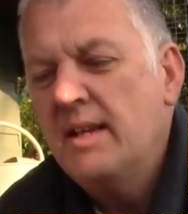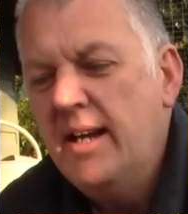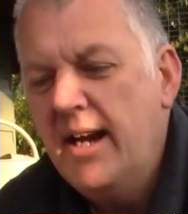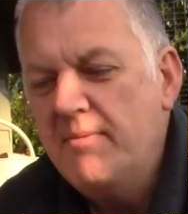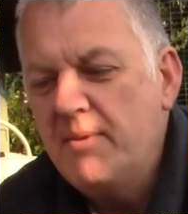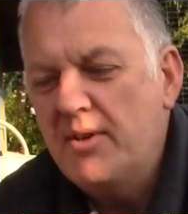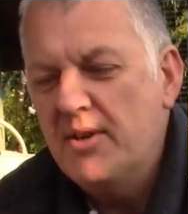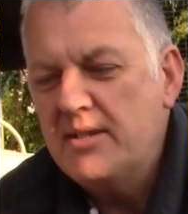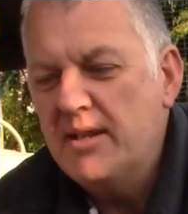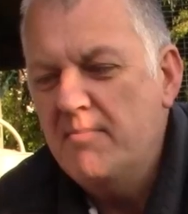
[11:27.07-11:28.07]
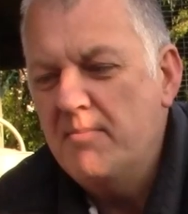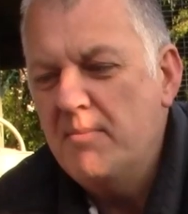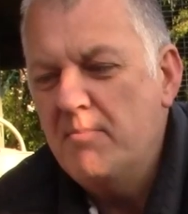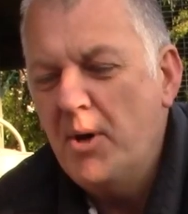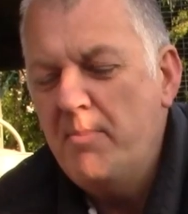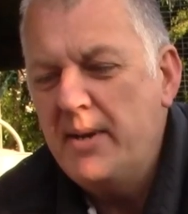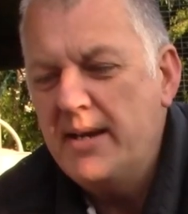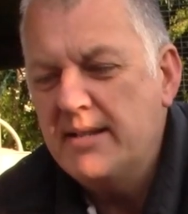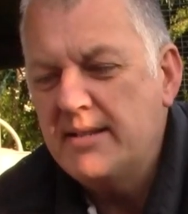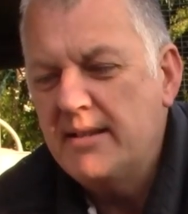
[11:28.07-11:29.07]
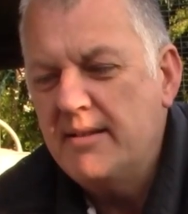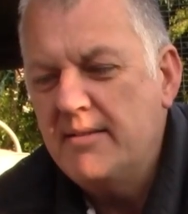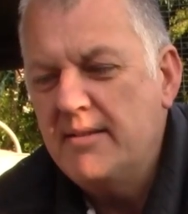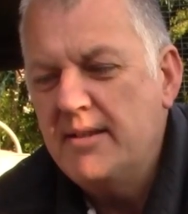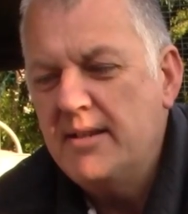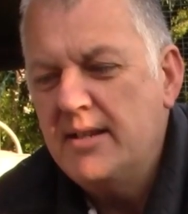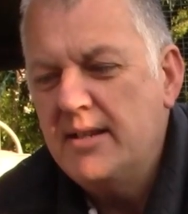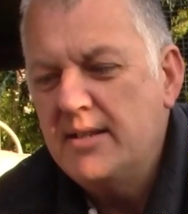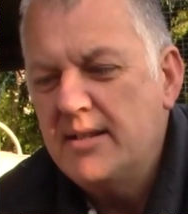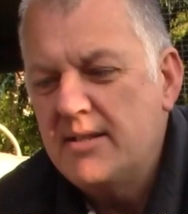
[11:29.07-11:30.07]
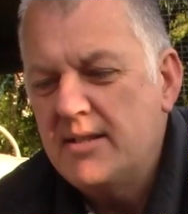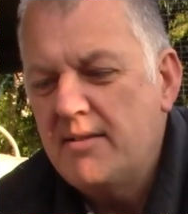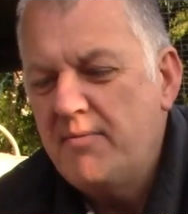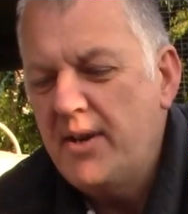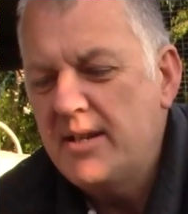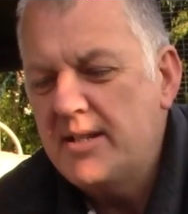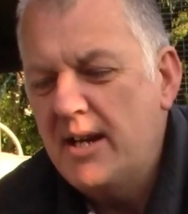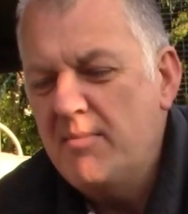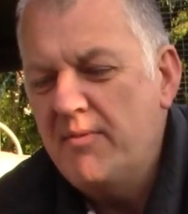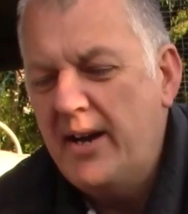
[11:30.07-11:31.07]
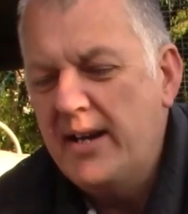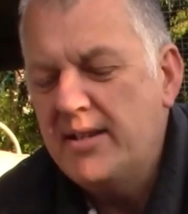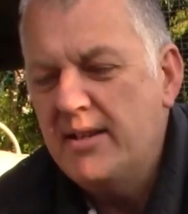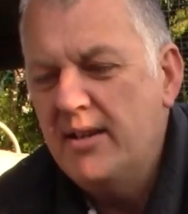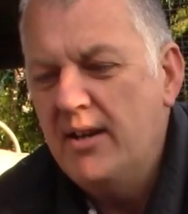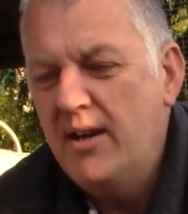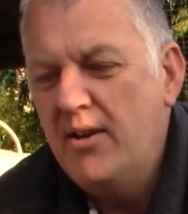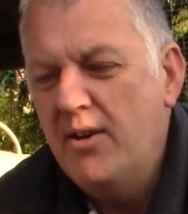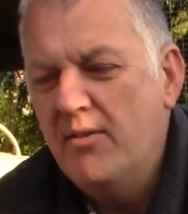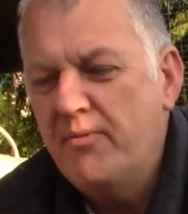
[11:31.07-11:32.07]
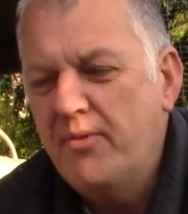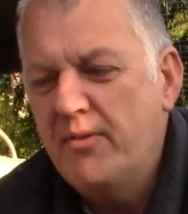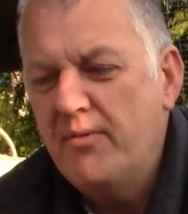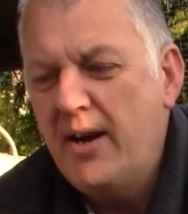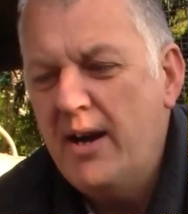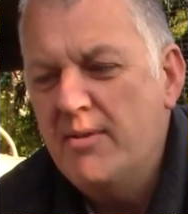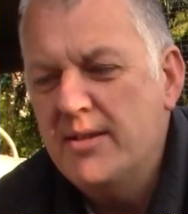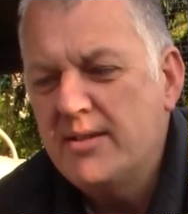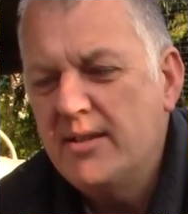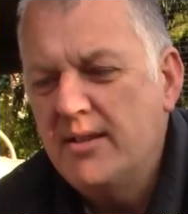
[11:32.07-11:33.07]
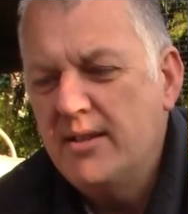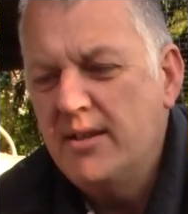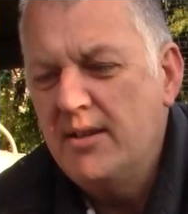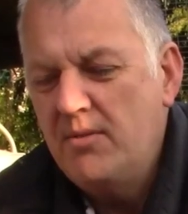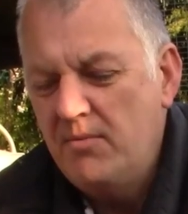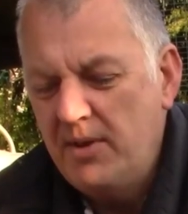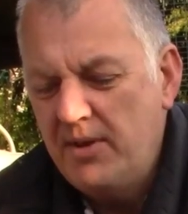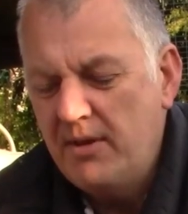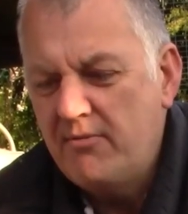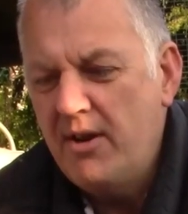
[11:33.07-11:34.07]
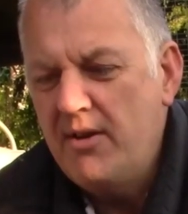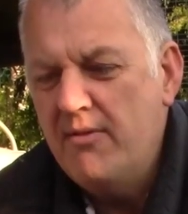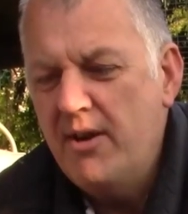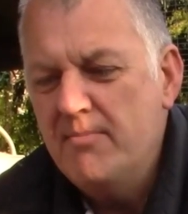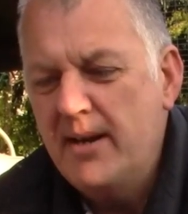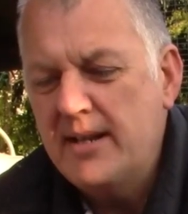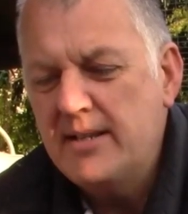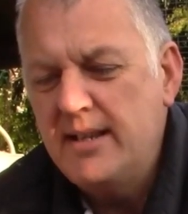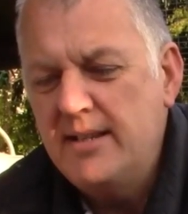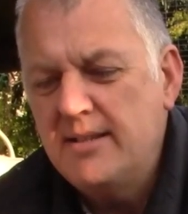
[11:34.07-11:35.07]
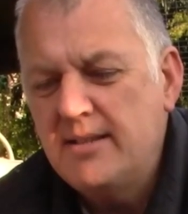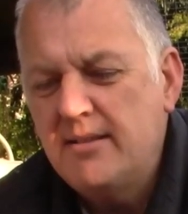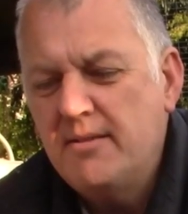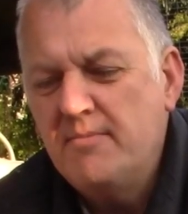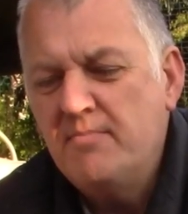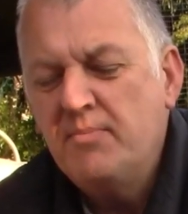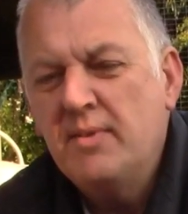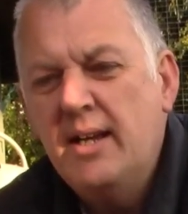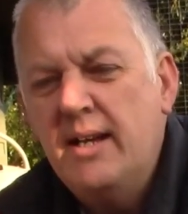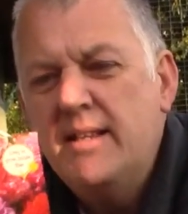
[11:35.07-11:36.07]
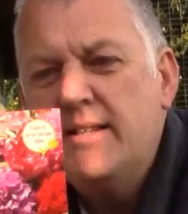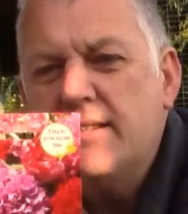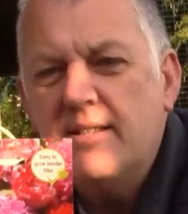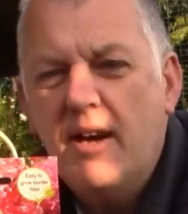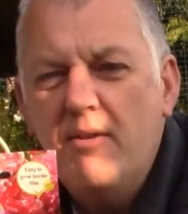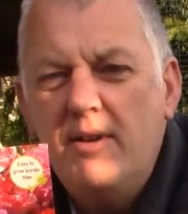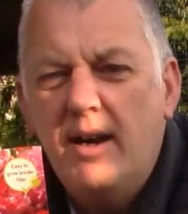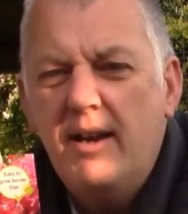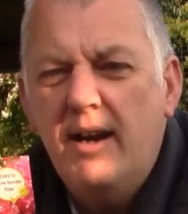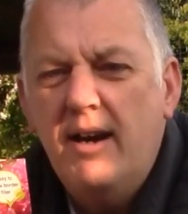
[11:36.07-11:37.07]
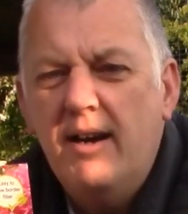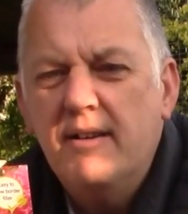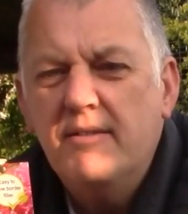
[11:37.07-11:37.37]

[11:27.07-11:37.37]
And we've got some poppies. This is the first time we've had a lot of flowers with our Grow Your Own magazines. And this is Oh La La.